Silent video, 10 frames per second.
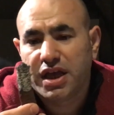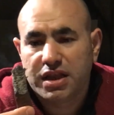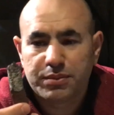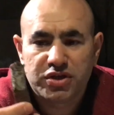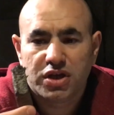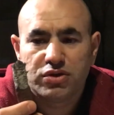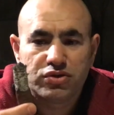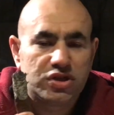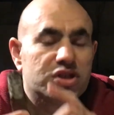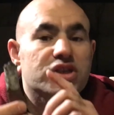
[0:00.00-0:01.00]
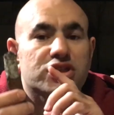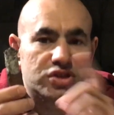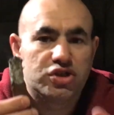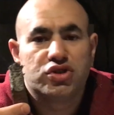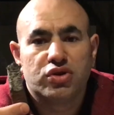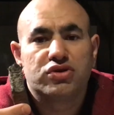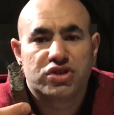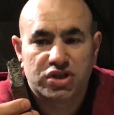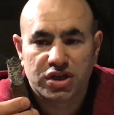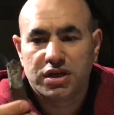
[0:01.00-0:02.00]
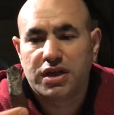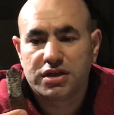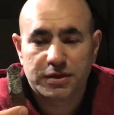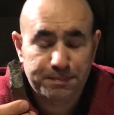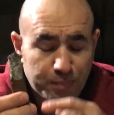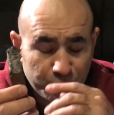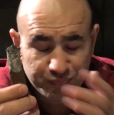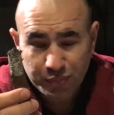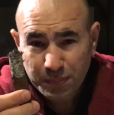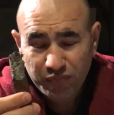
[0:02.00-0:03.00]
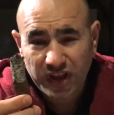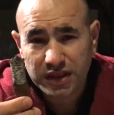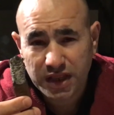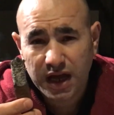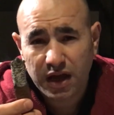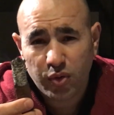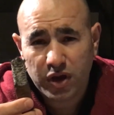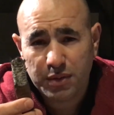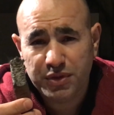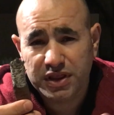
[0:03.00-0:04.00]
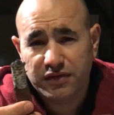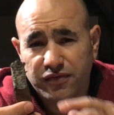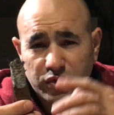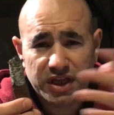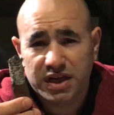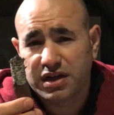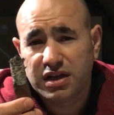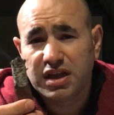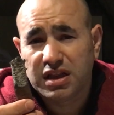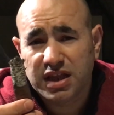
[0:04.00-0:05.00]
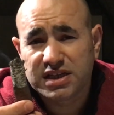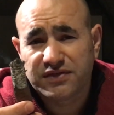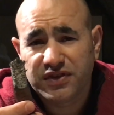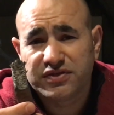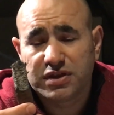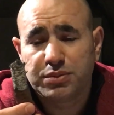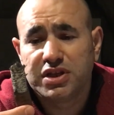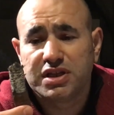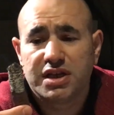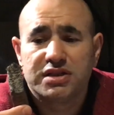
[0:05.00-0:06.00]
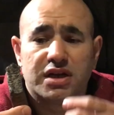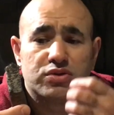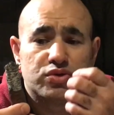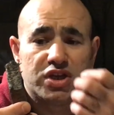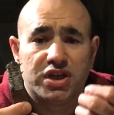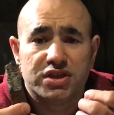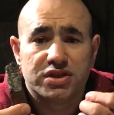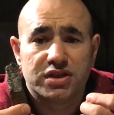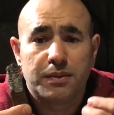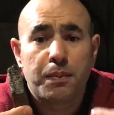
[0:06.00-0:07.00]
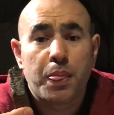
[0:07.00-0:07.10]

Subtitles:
And I'm telling you, this is dessert stick. It's now I've been for like a last 15 minutes, I start to taste